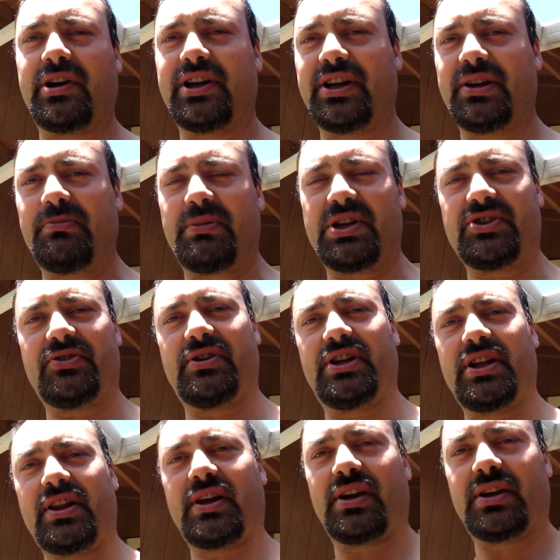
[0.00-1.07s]
I didn't measure
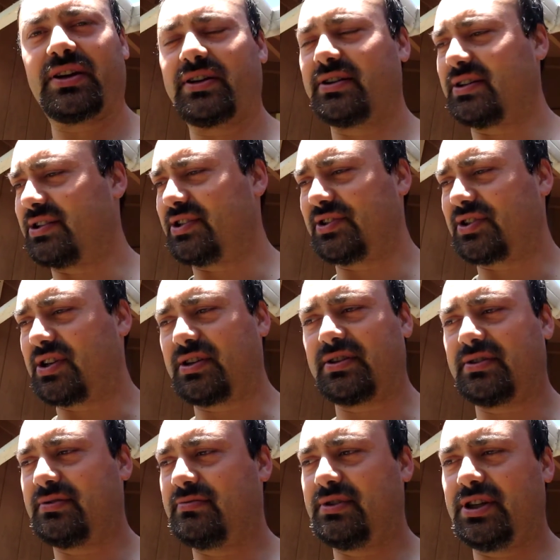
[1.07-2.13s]
anything. I just kind
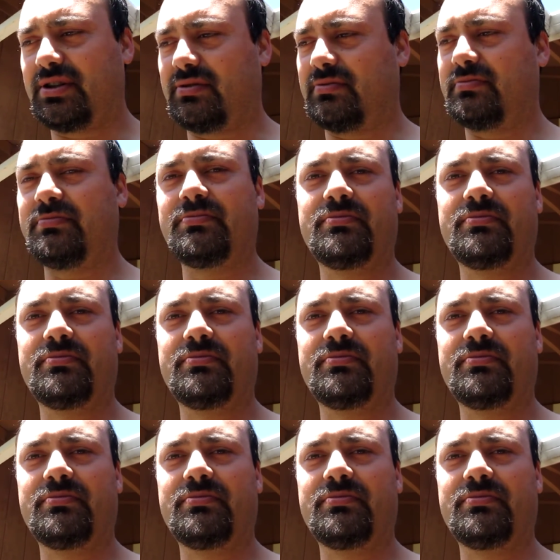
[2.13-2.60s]
of, you know,